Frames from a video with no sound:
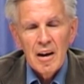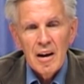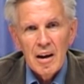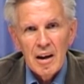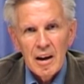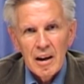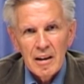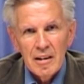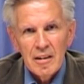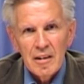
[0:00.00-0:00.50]

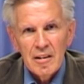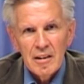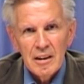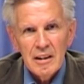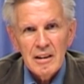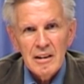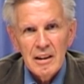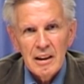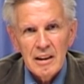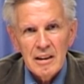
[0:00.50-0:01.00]
and
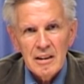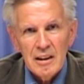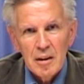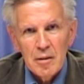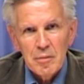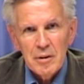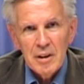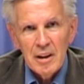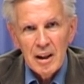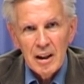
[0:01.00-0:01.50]
this takes
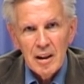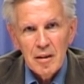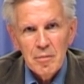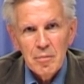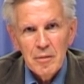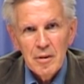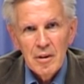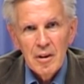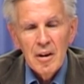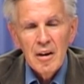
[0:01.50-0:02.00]
some
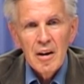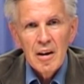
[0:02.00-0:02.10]
time.